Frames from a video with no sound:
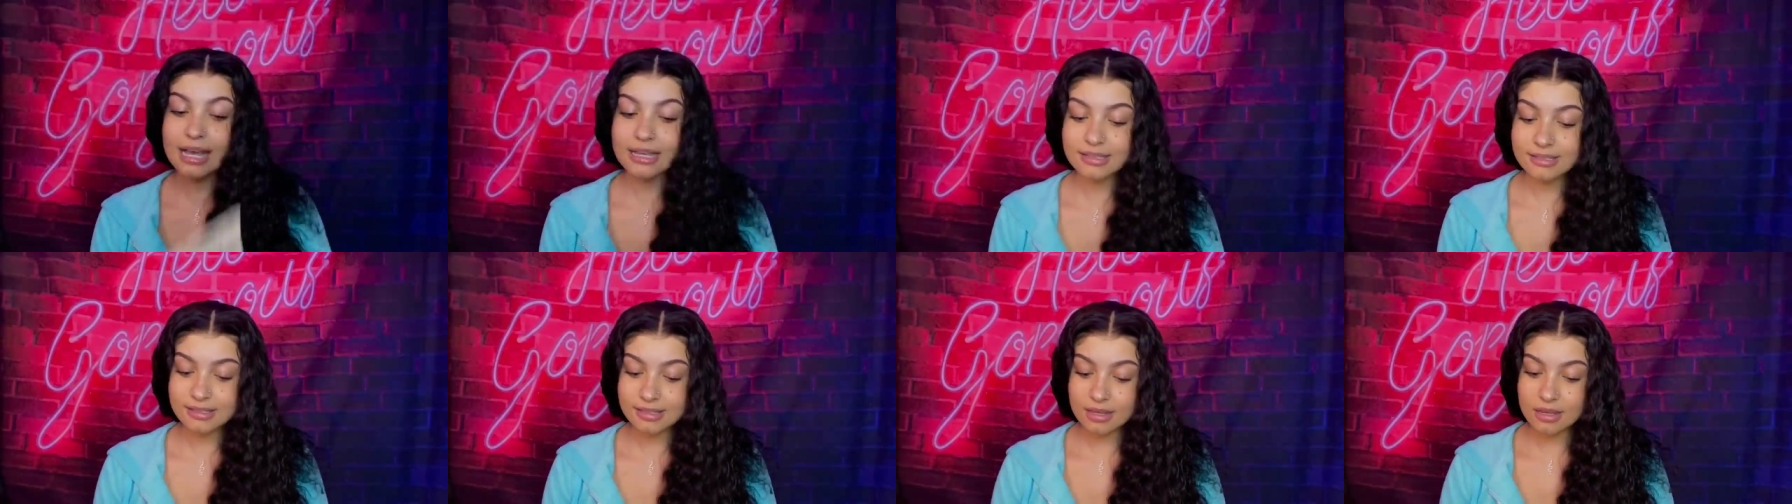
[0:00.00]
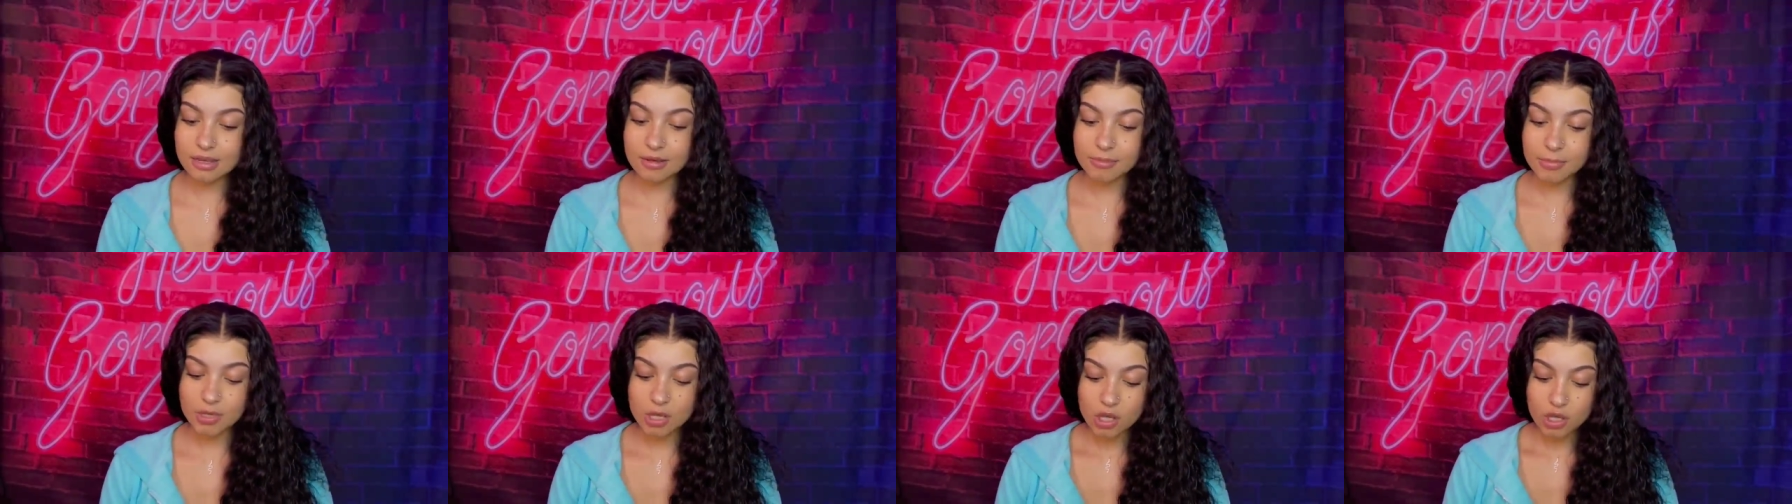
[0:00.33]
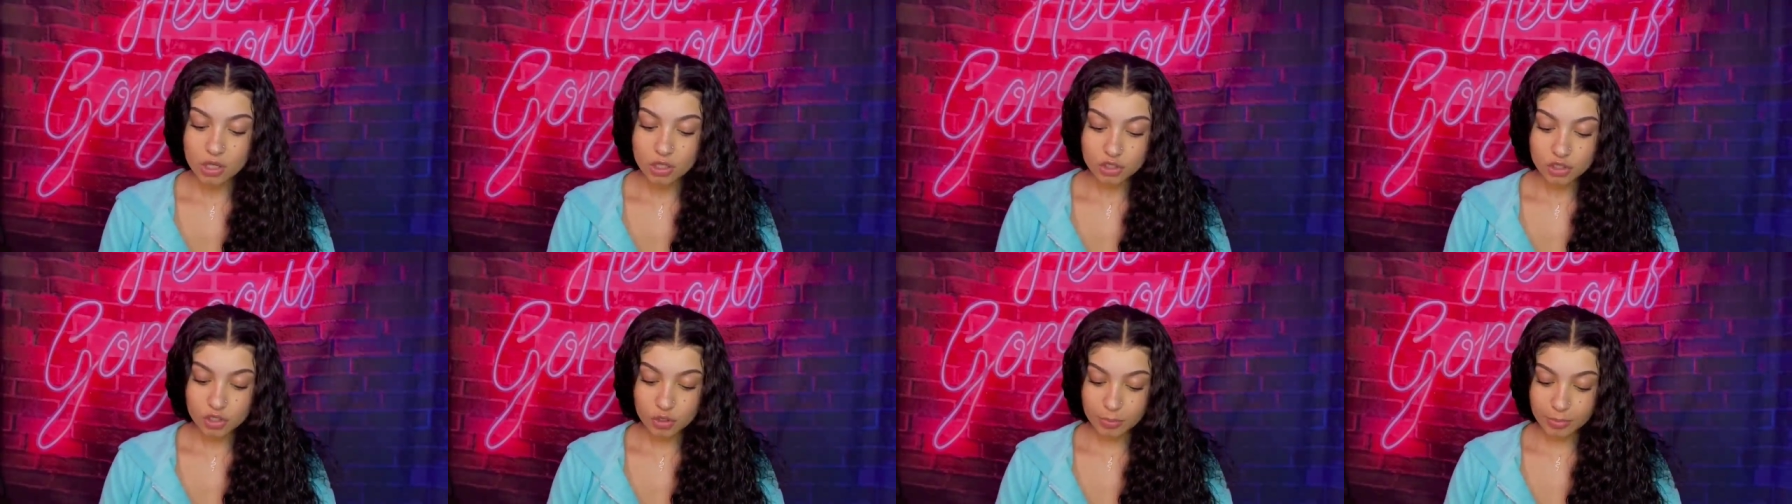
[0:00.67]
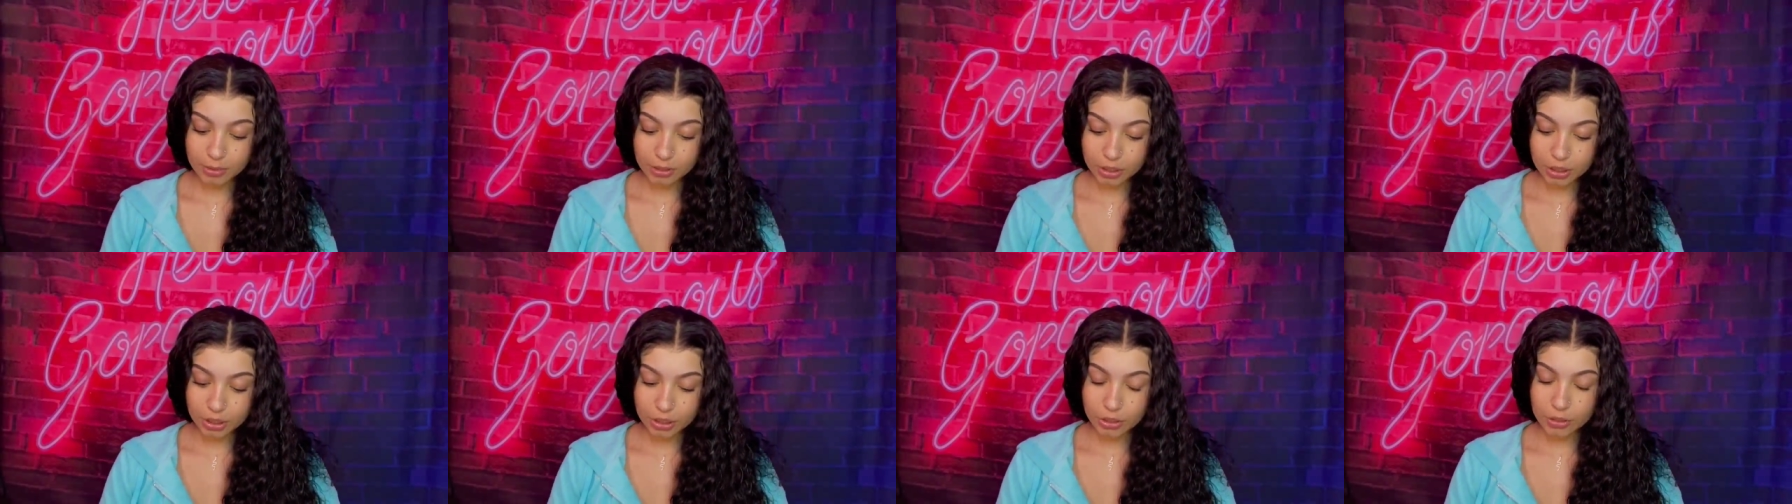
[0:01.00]
some super
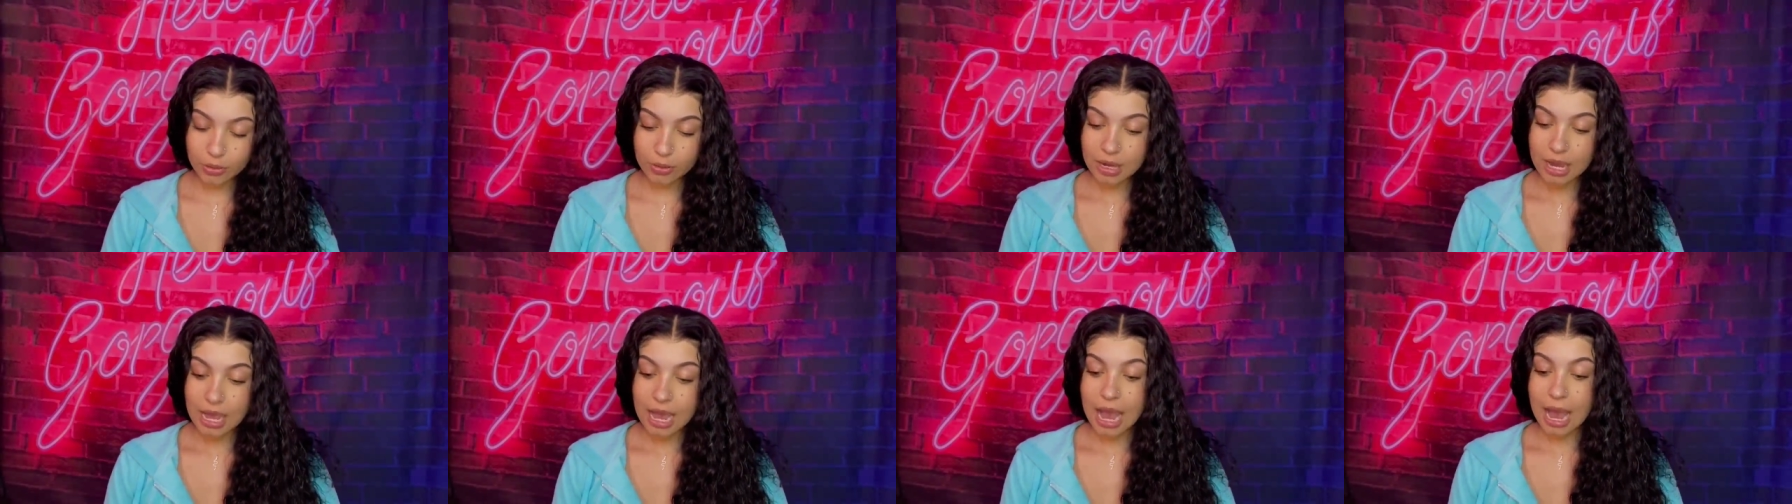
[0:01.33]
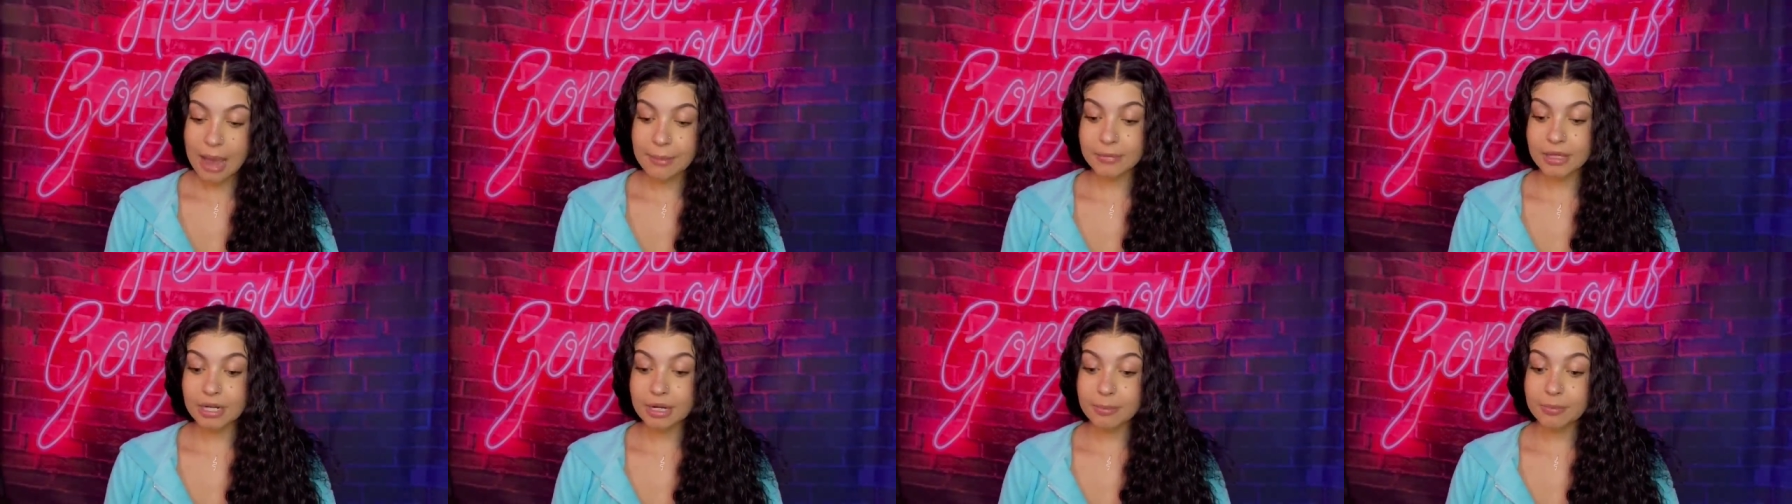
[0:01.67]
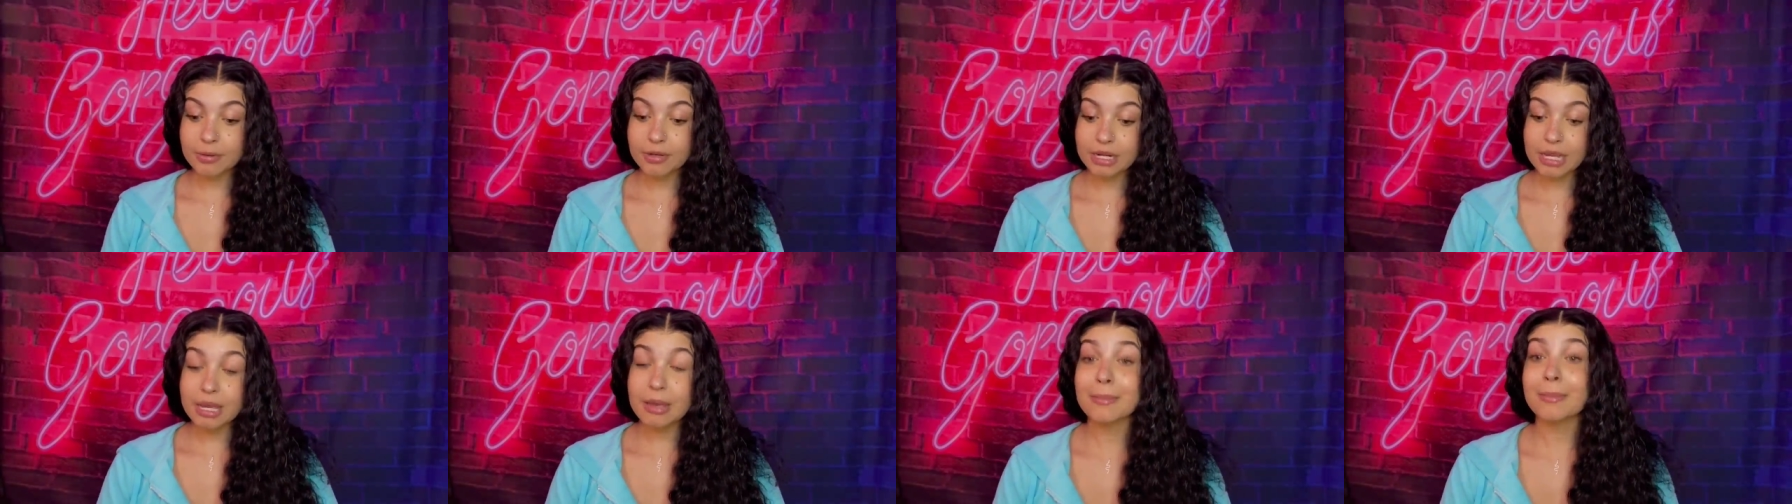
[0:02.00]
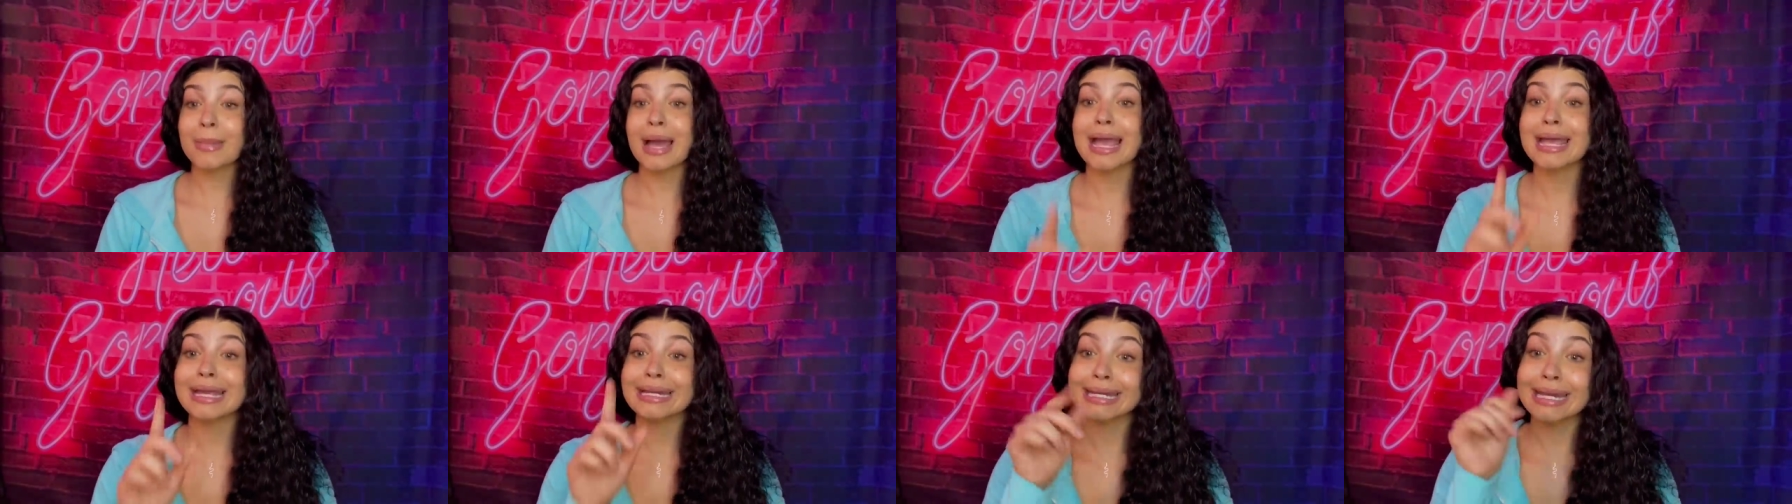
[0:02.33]
glue. I'm gonna put it in
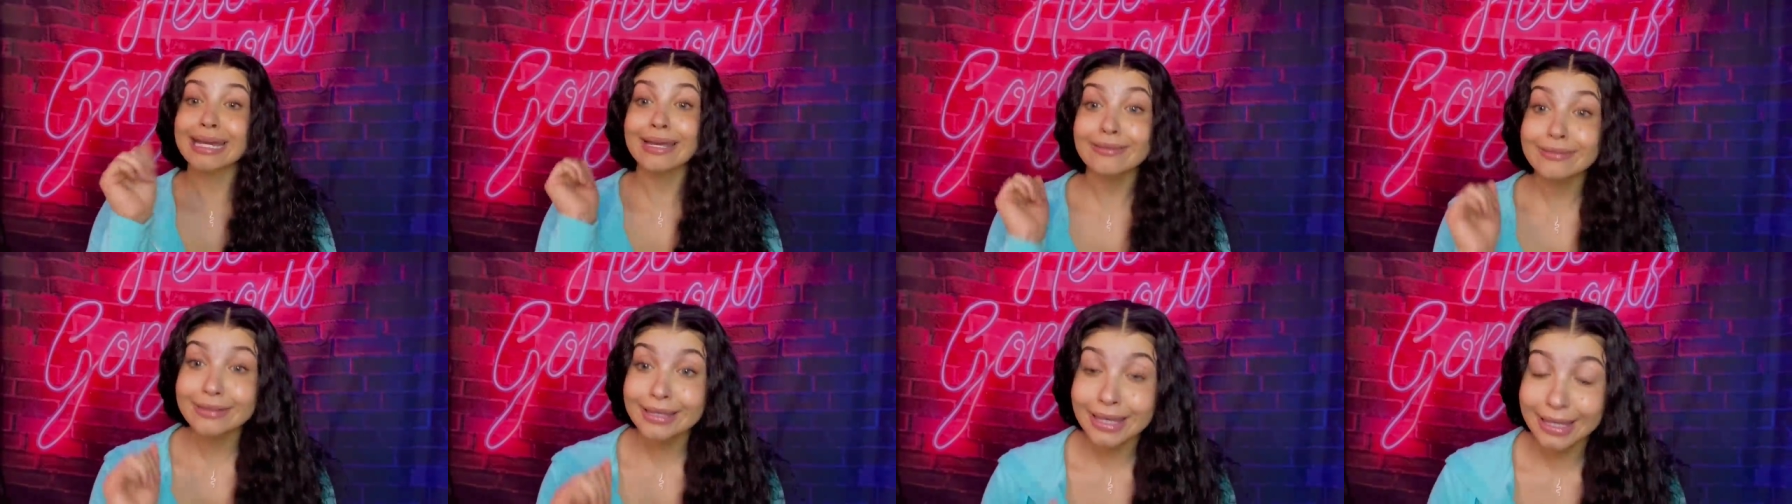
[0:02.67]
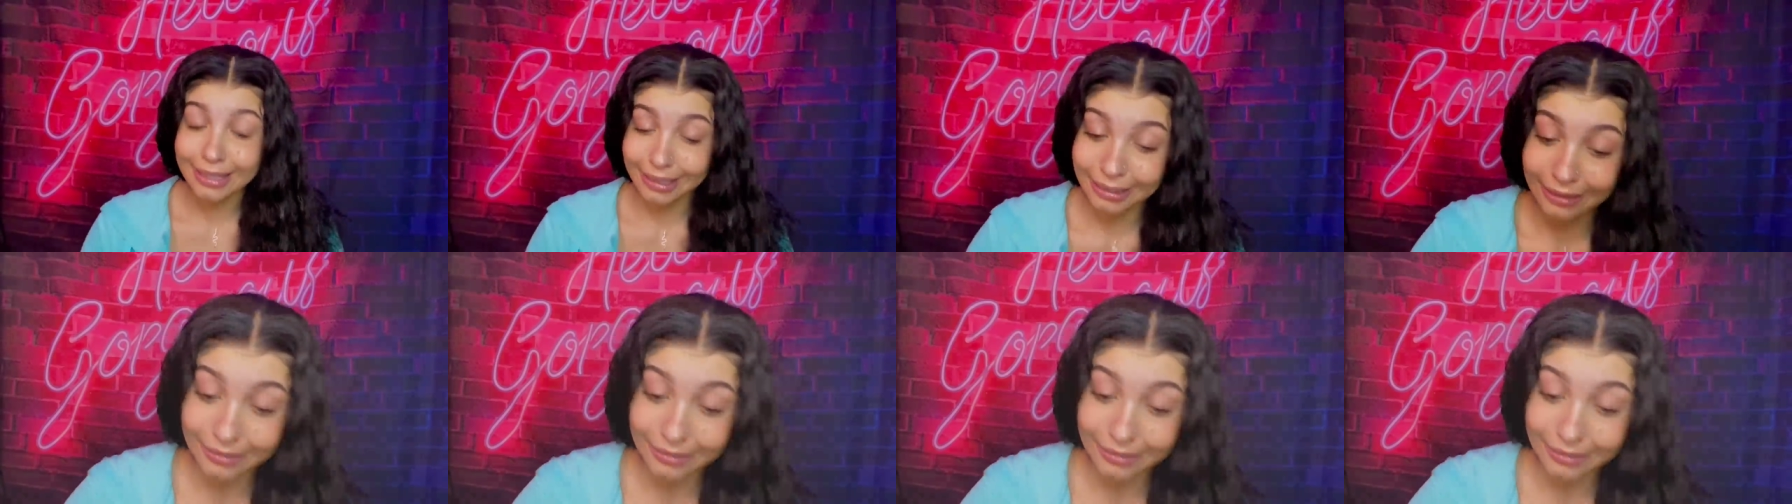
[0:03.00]
my nail kit.